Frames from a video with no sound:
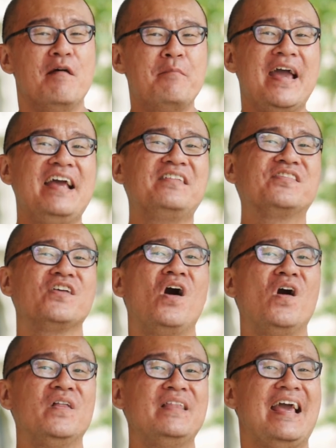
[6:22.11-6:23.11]
based
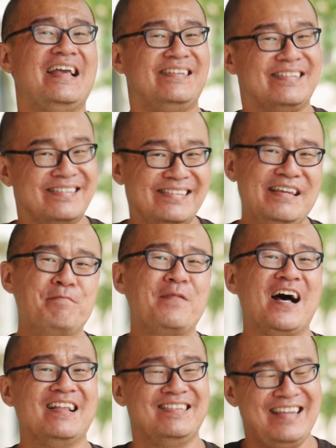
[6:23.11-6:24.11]
on a
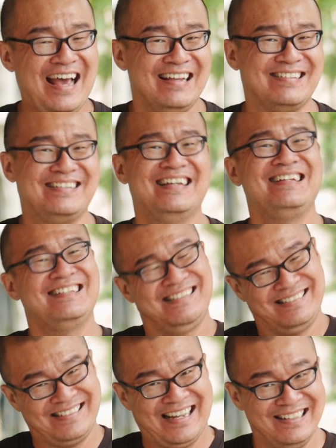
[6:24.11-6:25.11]
SIPA testing
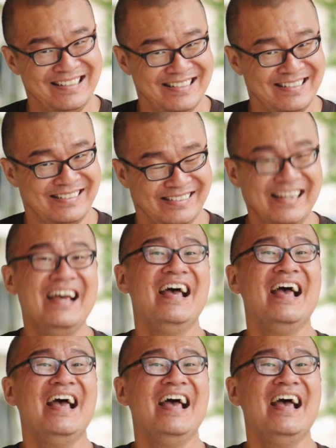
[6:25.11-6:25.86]
standards.